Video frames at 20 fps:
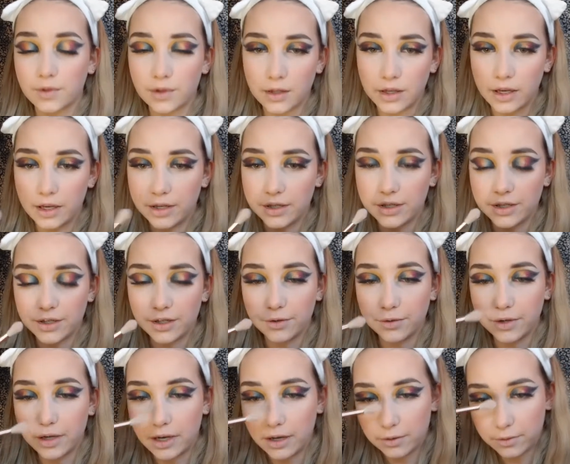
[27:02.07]
Okay, so
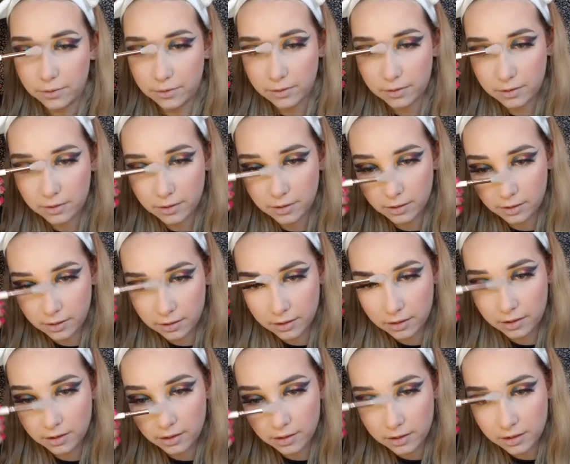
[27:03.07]
now
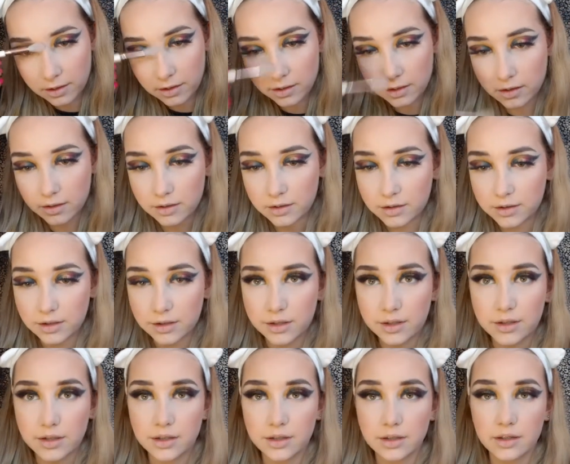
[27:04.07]

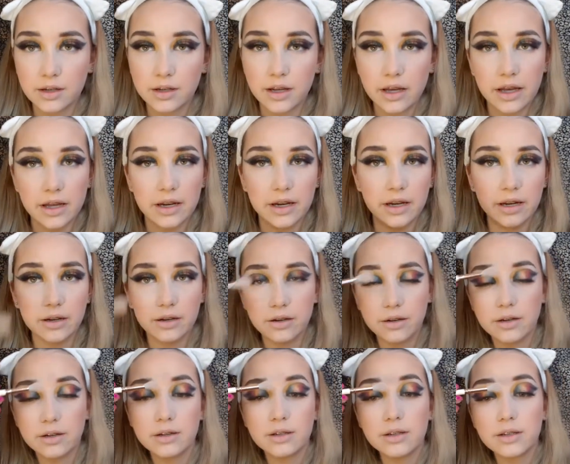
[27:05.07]
just adding
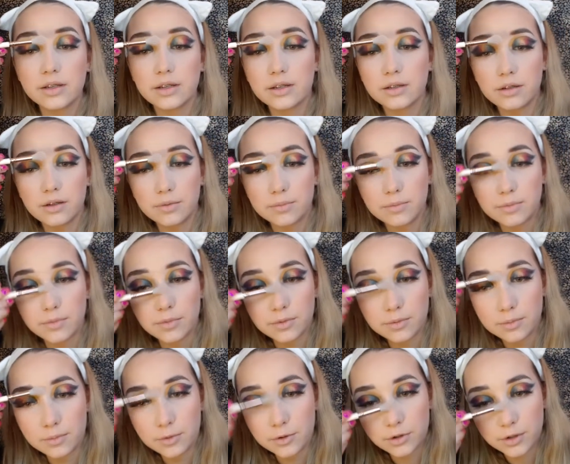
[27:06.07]
on some
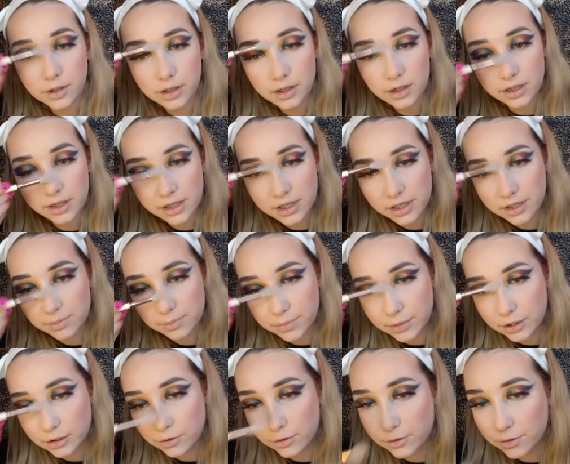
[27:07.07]
more
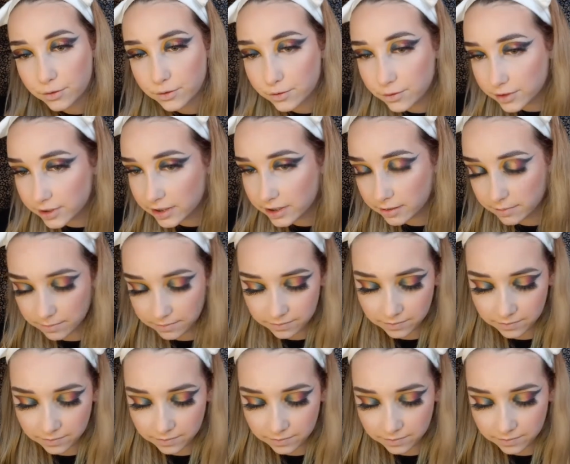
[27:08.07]
sparkles.